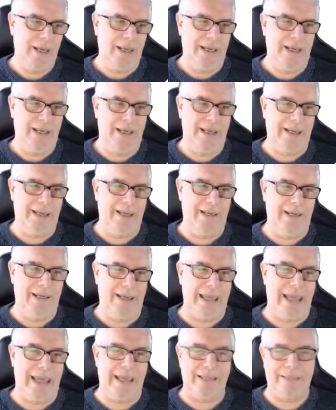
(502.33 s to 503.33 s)

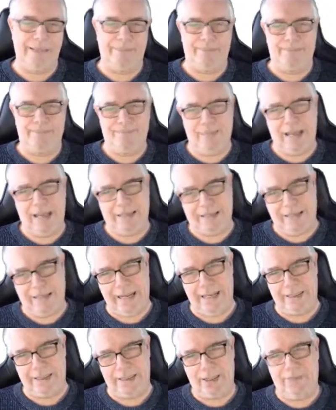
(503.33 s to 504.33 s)
And at the
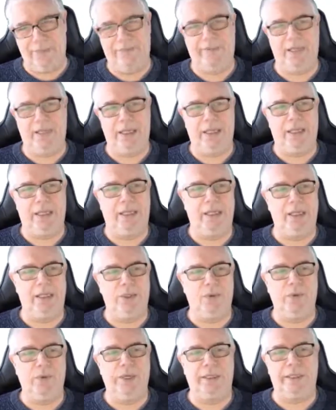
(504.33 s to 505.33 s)
end of the
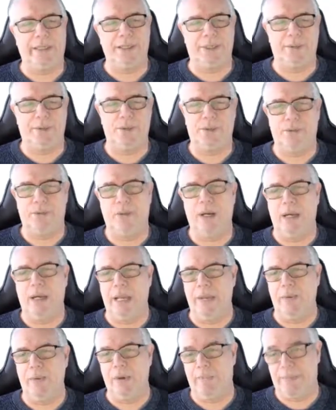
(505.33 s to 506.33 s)
unit, as usual, I
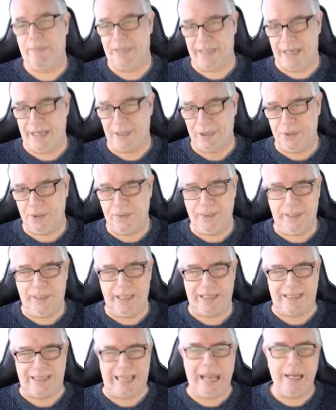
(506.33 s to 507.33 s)
will present you with the
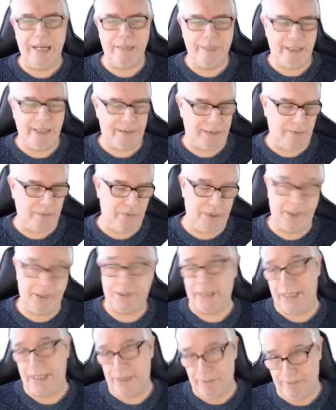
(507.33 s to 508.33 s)
assignment, which
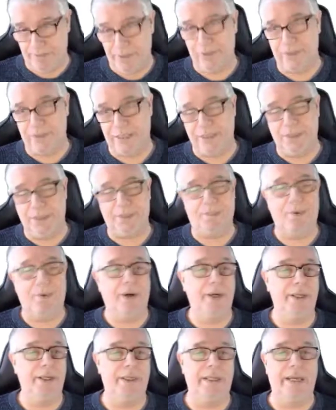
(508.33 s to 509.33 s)
I suppose at this point